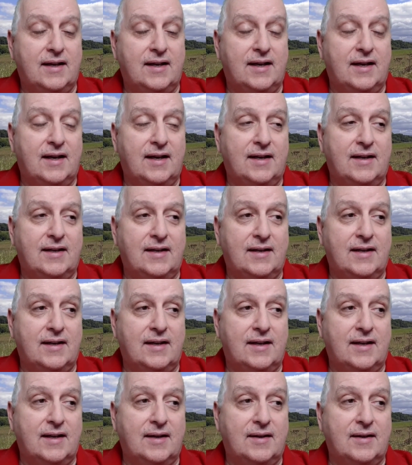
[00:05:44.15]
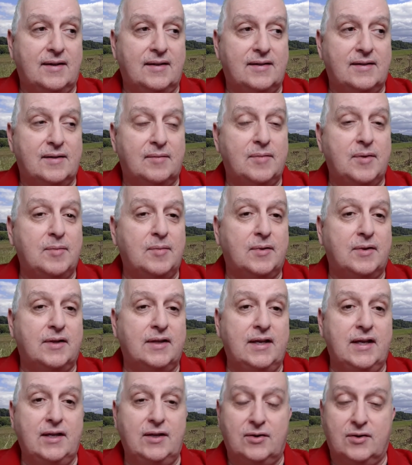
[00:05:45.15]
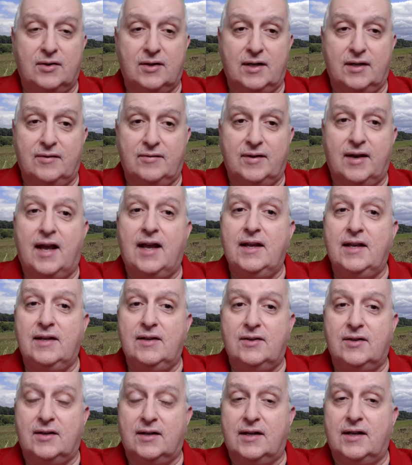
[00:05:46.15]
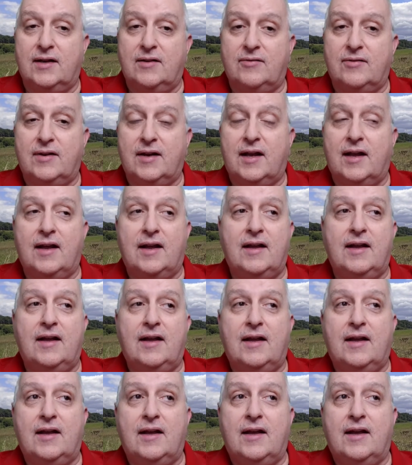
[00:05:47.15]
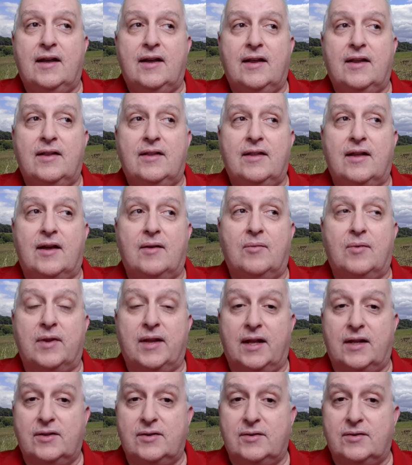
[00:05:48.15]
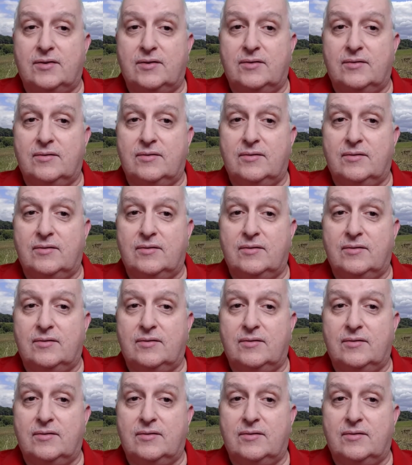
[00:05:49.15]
and some people eat to live, and I eat to live. And I thought, well, that's